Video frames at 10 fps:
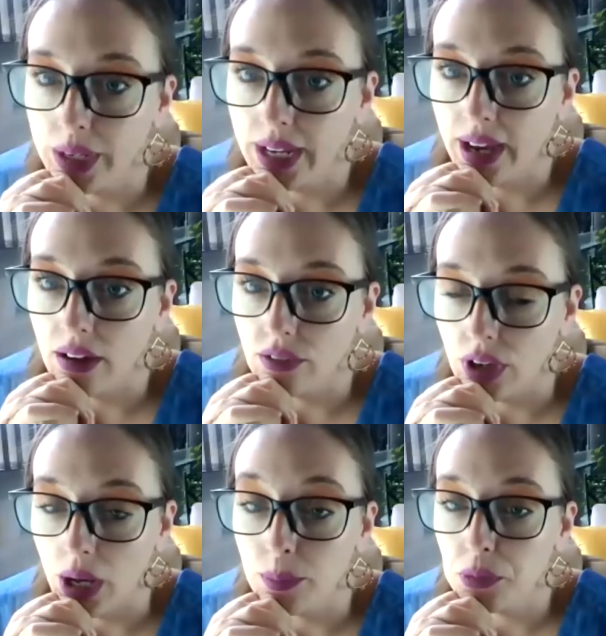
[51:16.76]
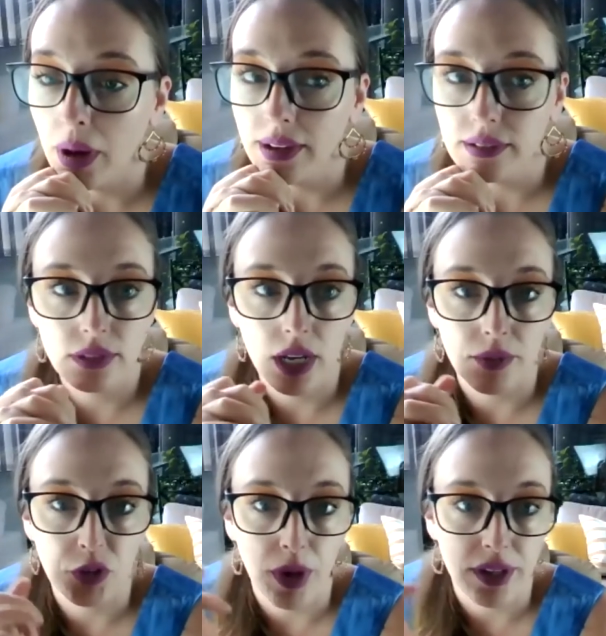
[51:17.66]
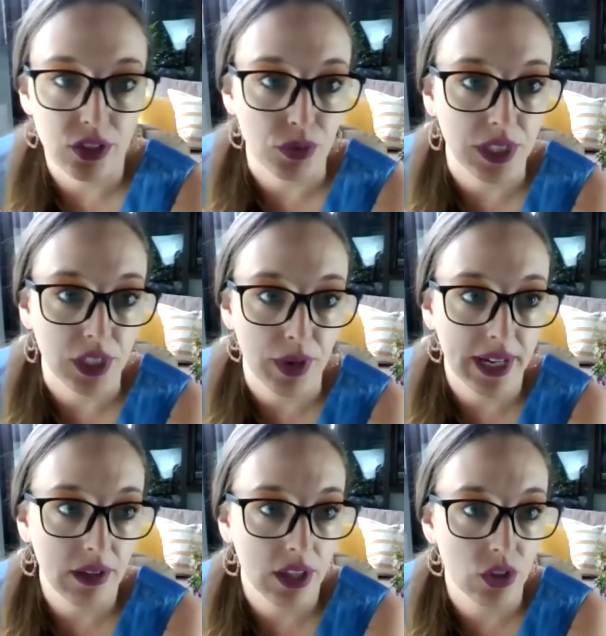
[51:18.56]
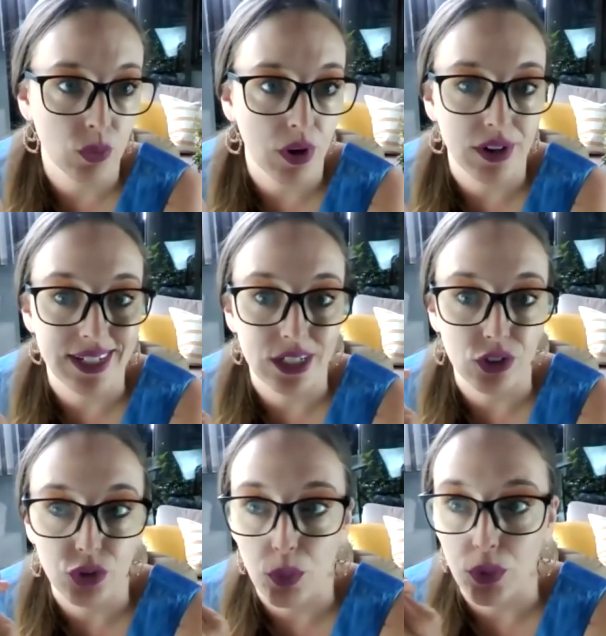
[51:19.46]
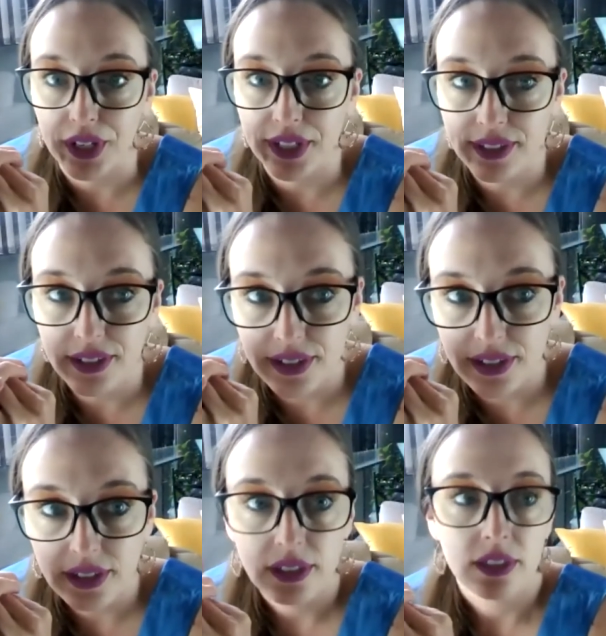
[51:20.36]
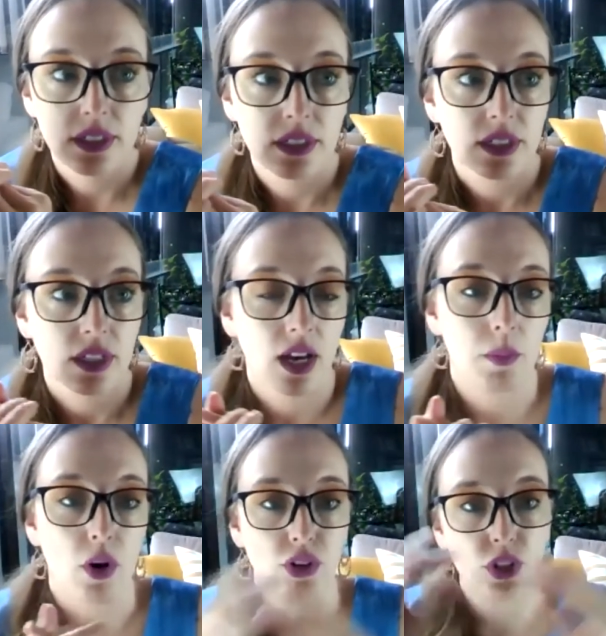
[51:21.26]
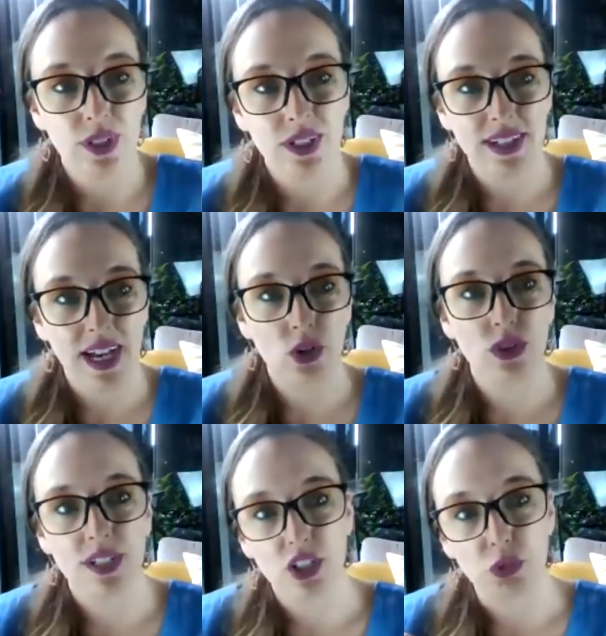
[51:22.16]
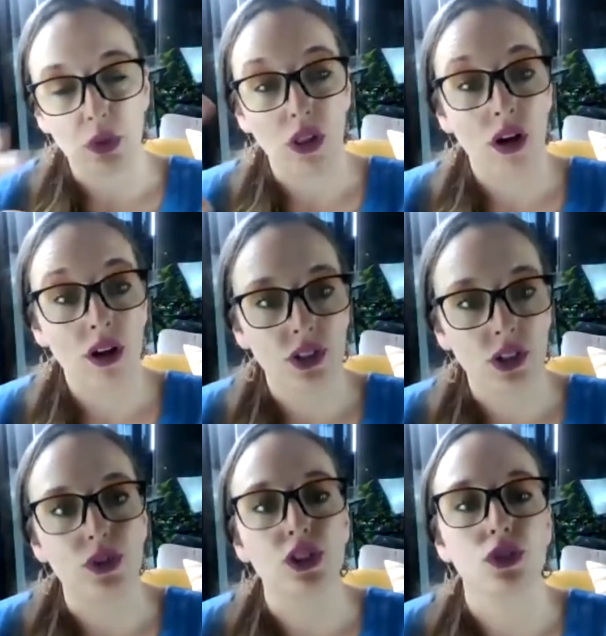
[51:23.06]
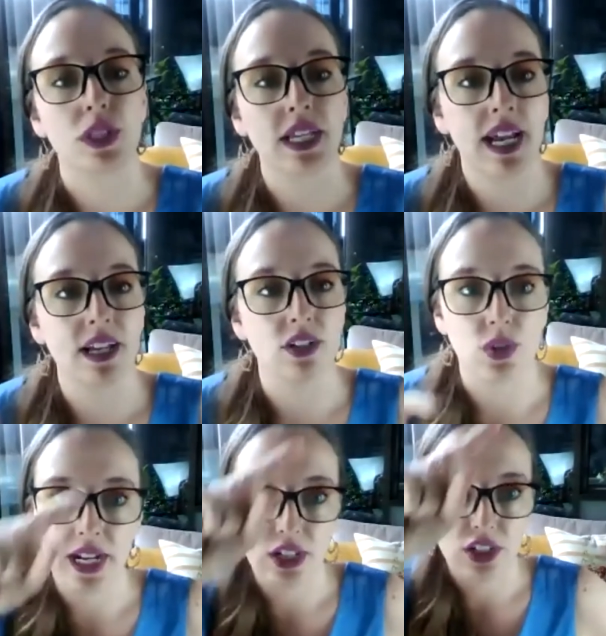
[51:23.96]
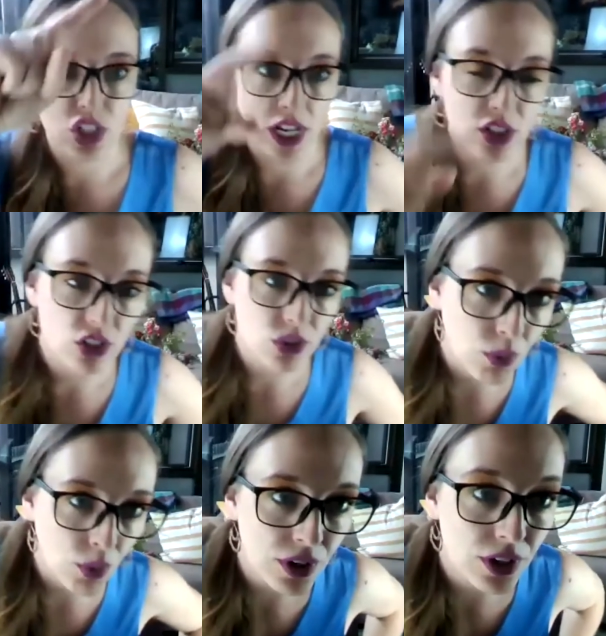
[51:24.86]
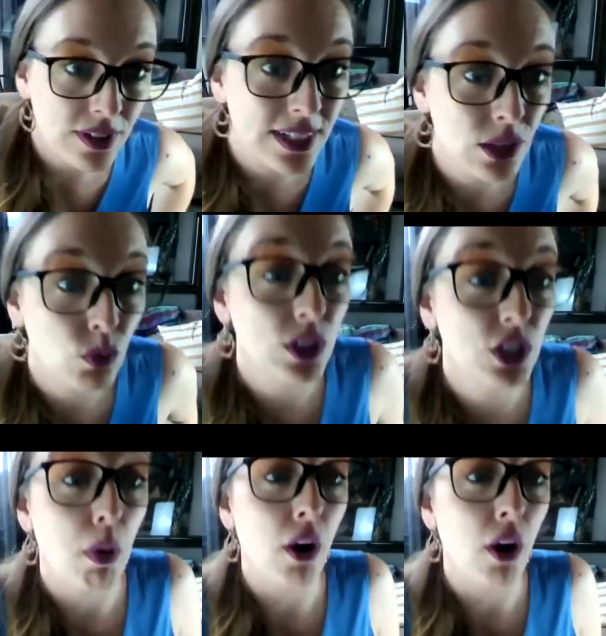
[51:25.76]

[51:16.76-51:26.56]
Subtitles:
we have Hubspot. Hubspot is really great. That's where our deals board is. Also, you can assign who the deals belong to, which is really nice. You can actually change the board and you can see which